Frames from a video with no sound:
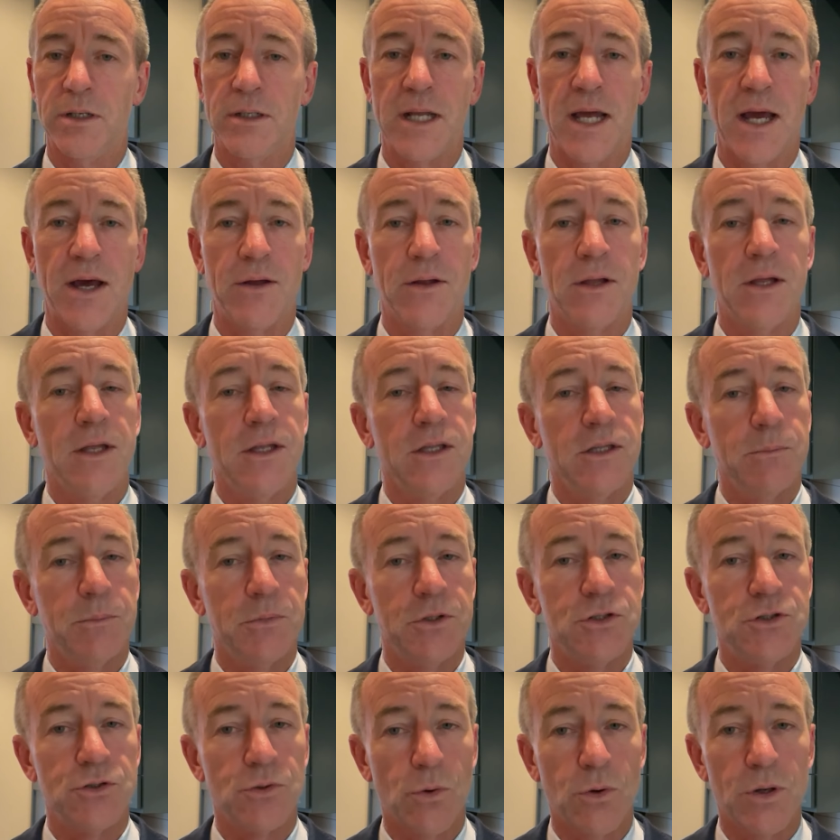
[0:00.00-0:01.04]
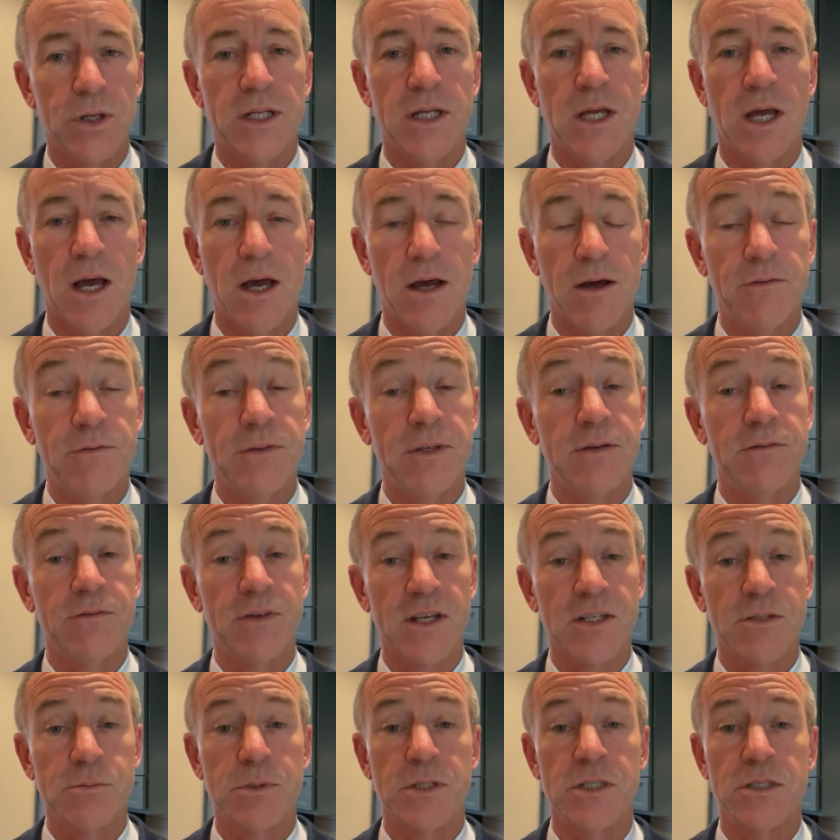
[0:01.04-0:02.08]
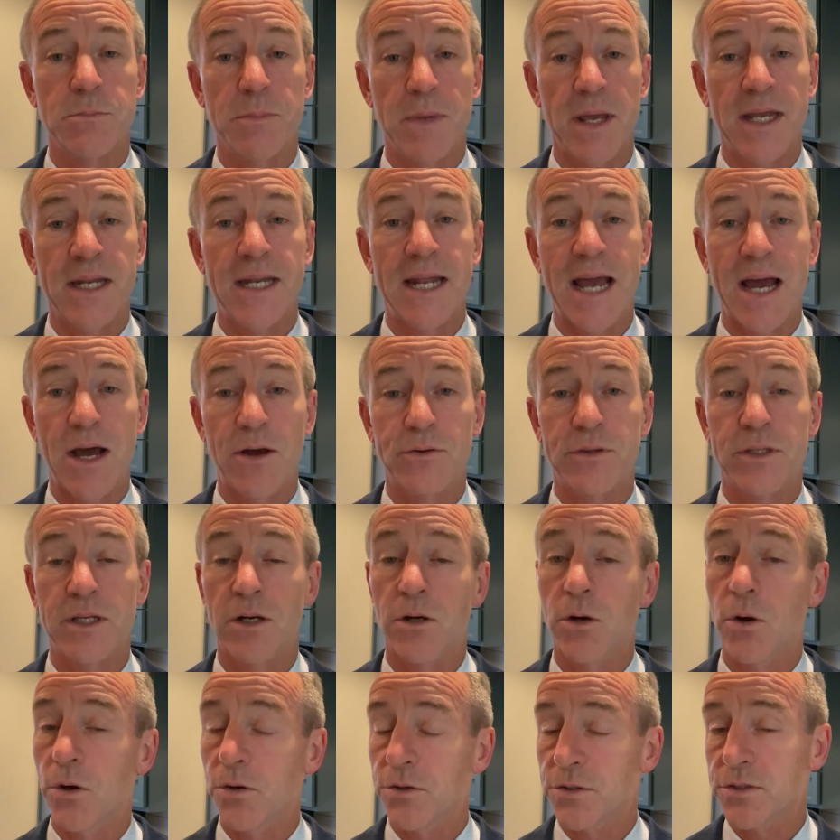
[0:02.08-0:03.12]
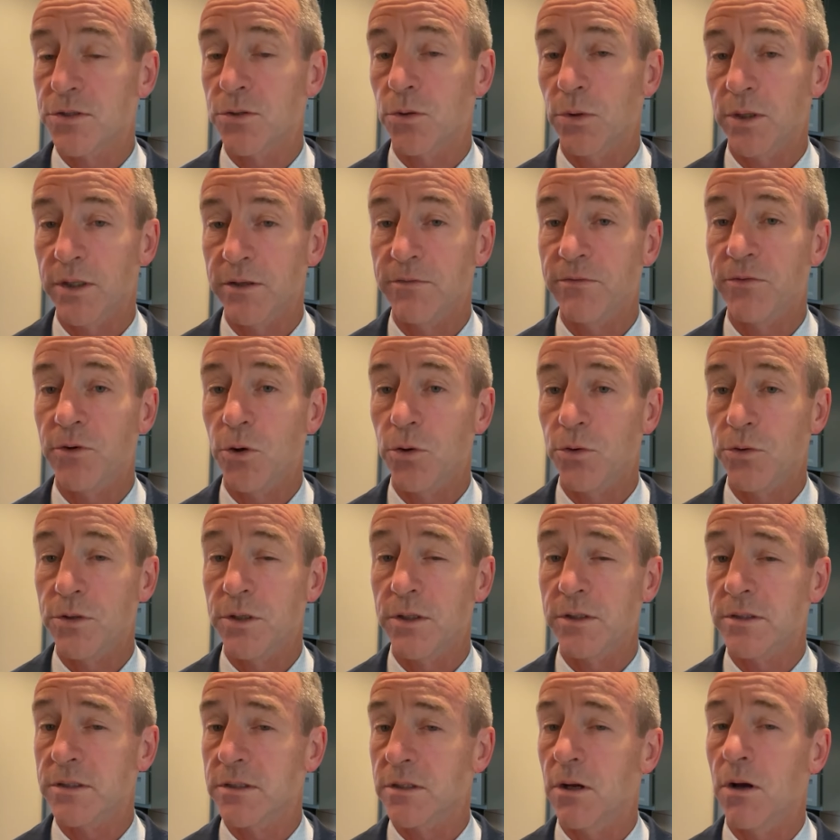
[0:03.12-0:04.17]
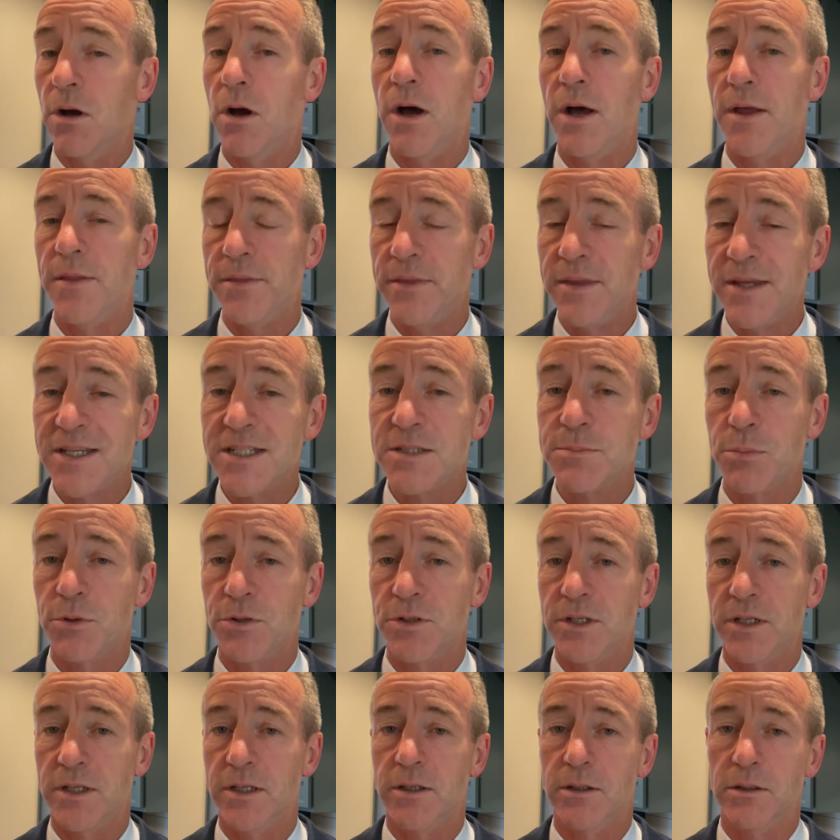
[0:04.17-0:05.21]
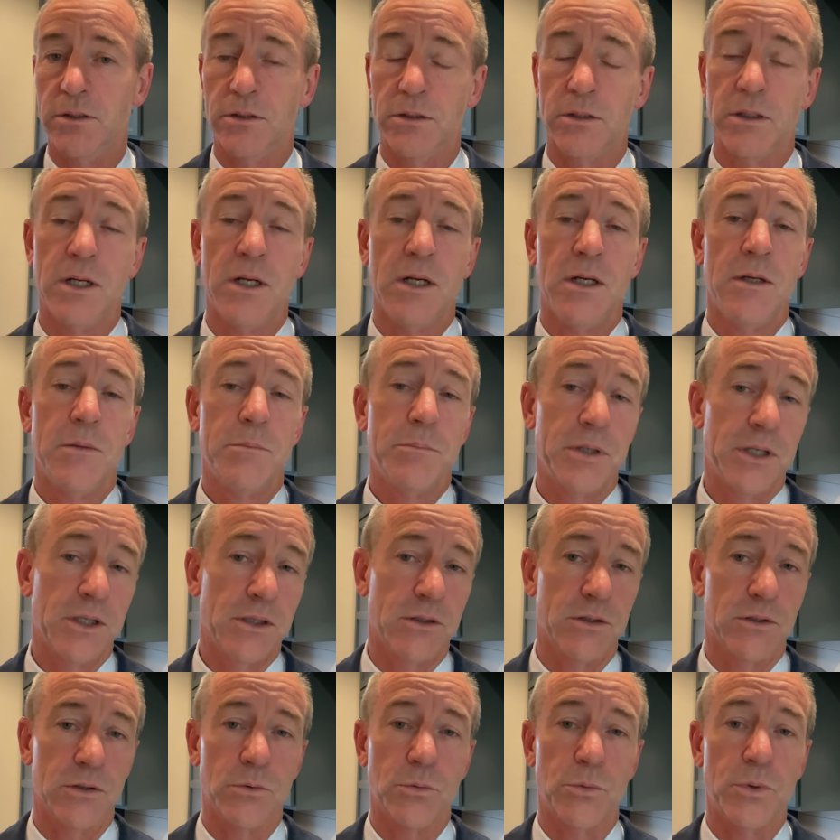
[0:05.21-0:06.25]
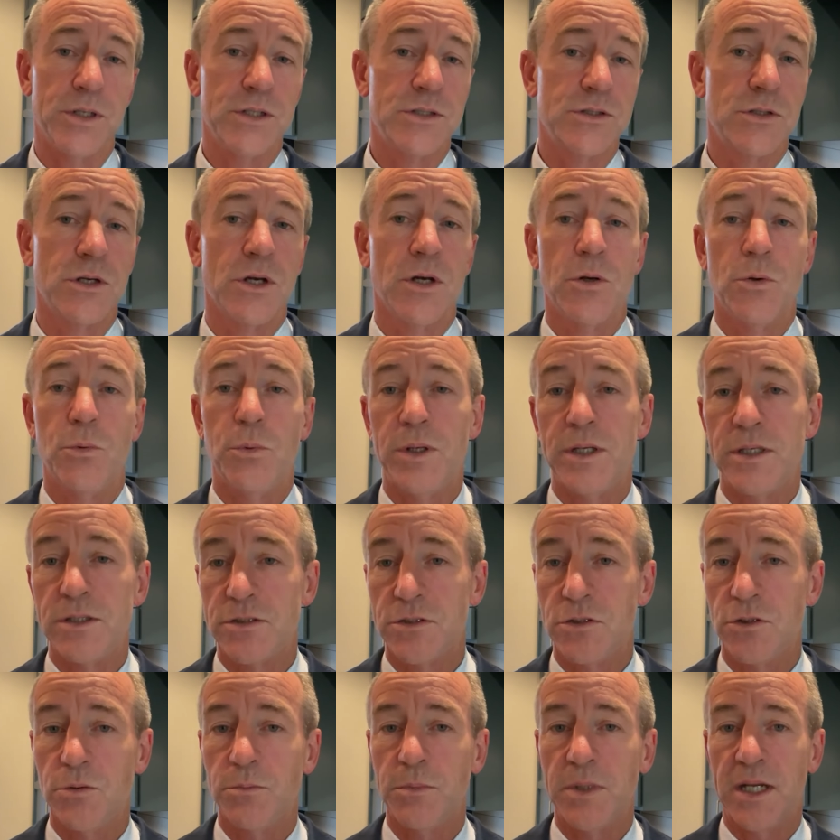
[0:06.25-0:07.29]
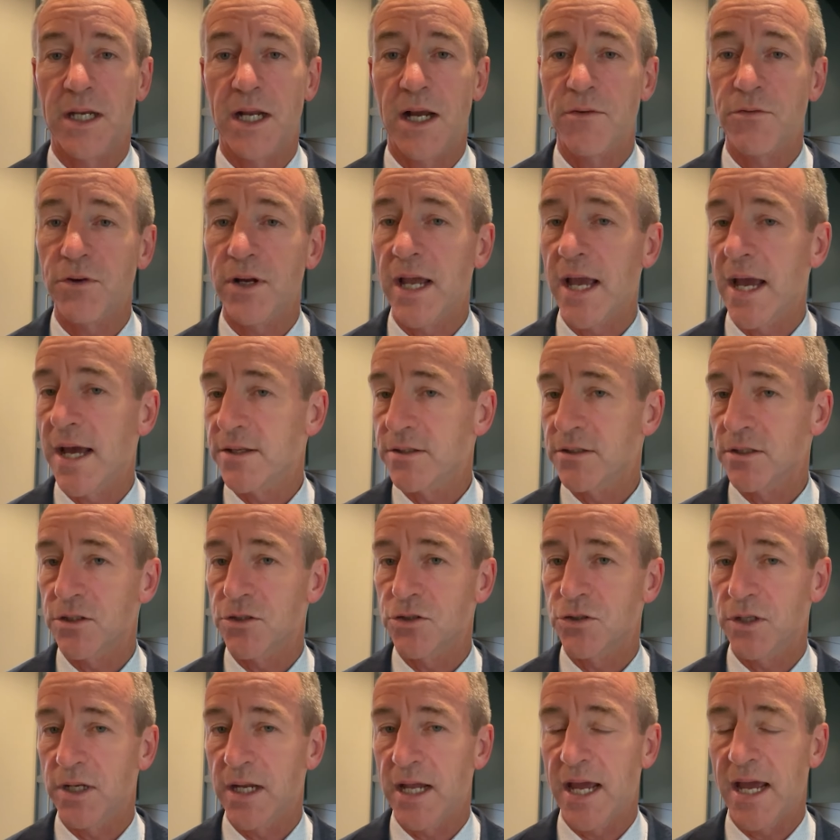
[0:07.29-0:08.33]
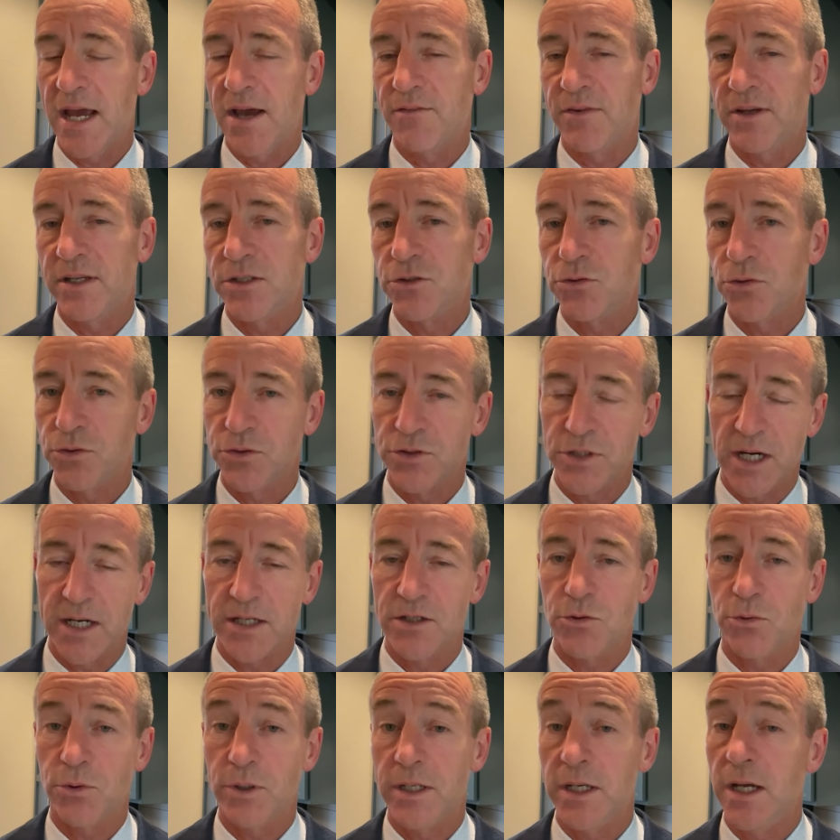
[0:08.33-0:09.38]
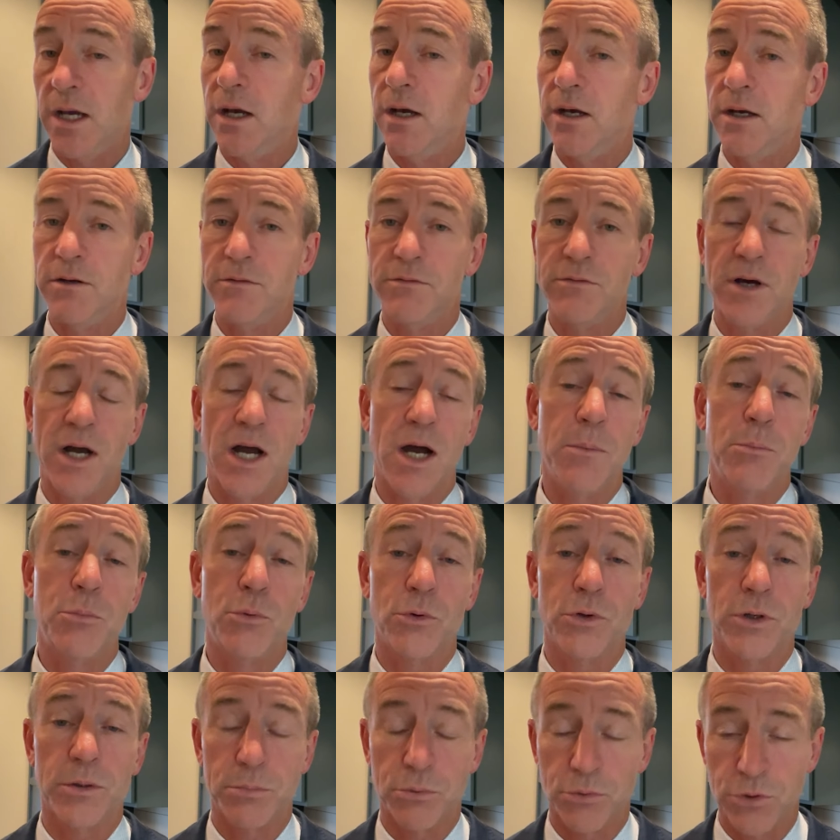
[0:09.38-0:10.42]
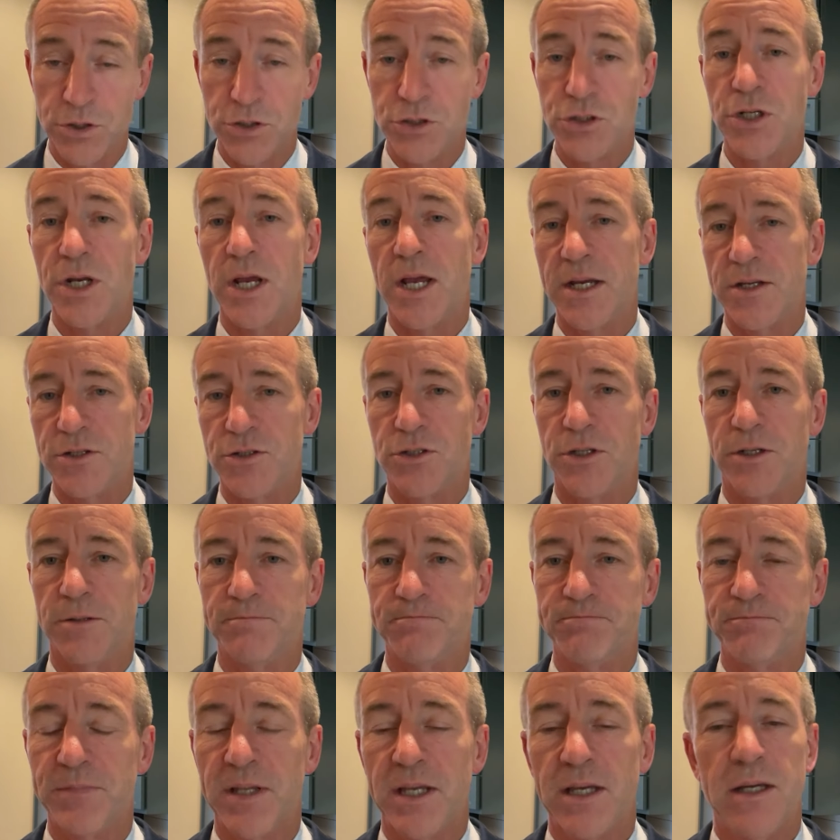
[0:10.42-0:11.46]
Now, the majority of the investments made out there are solely focused on this particular pillar, which we assume that every asset should have a trajectory of upward appreciation.